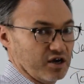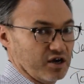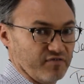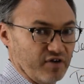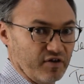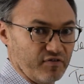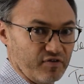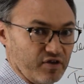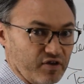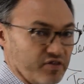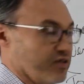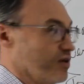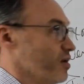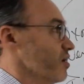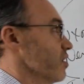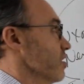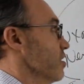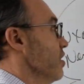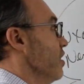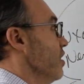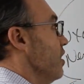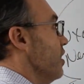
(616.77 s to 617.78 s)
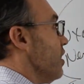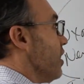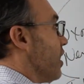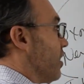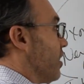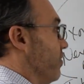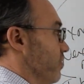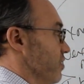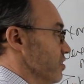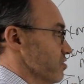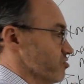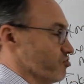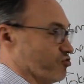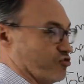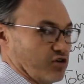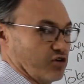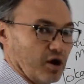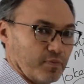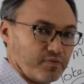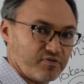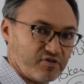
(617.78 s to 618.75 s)
of everything, and this
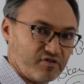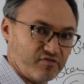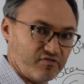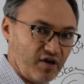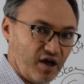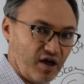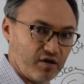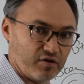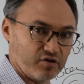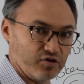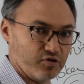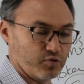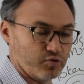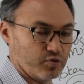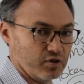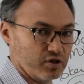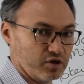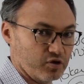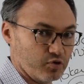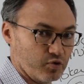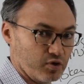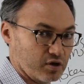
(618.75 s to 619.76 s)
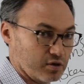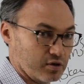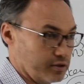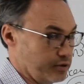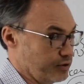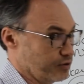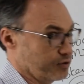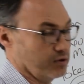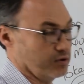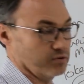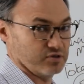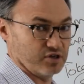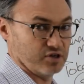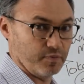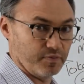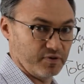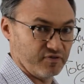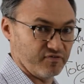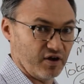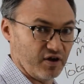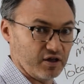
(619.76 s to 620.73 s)
drops in value really quickly or goes
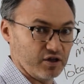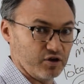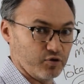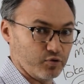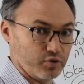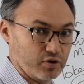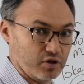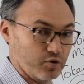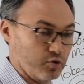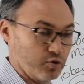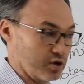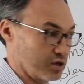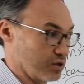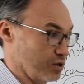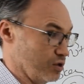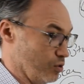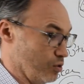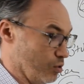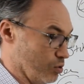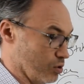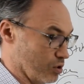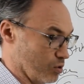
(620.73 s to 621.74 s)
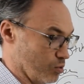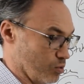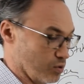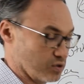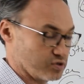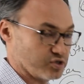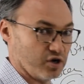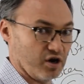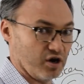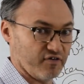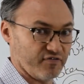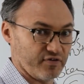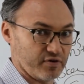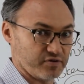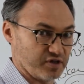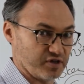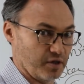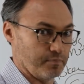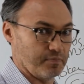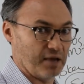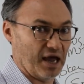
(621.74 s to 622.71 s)
up in value really quickly, or worse off,
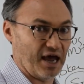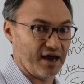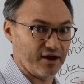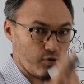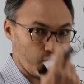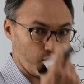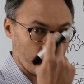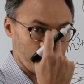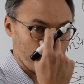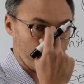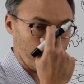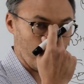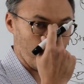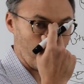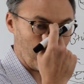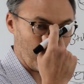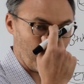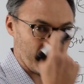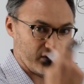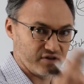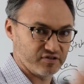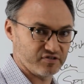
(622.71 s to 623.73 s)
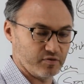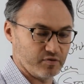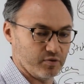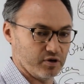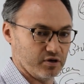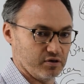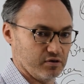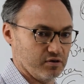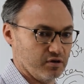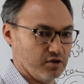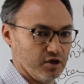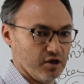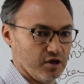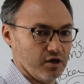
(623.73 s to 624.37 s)
there's a bad oracle, right? Someone